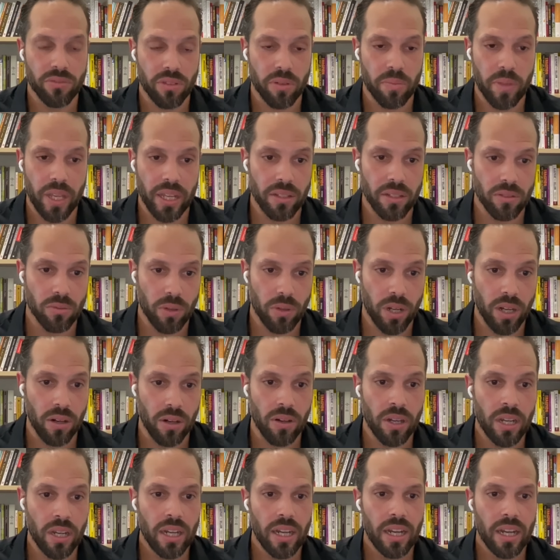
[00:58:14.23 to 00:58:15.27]
from that as
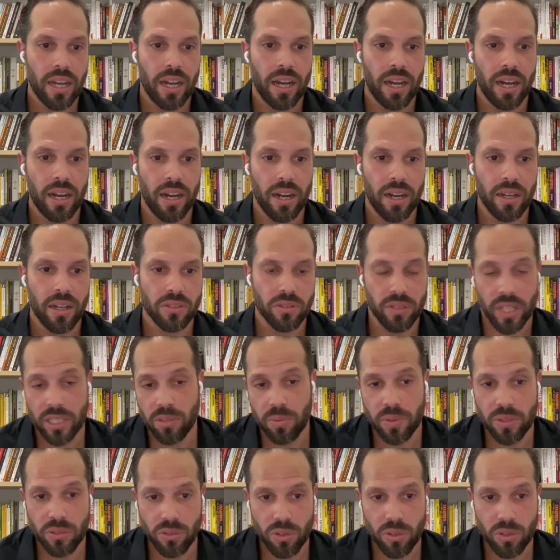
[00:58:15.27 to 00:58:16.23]
well. So that's been